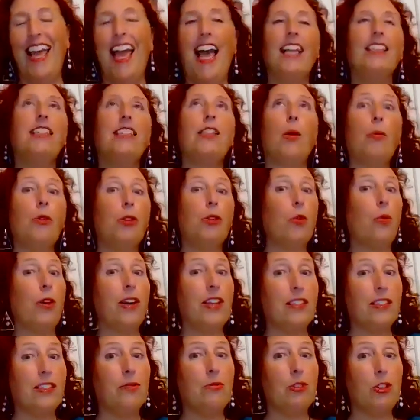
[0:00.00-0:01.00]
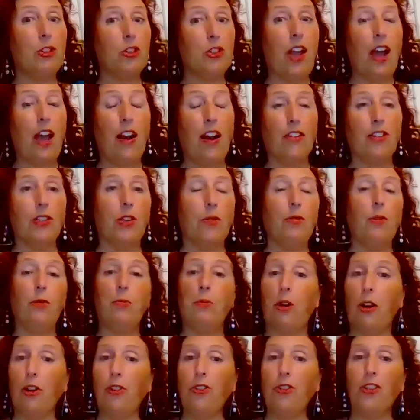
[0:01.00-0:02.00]
And some of the ways that we share is that
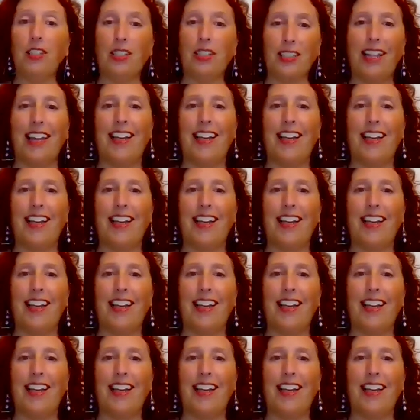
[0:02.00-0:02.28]
we purchase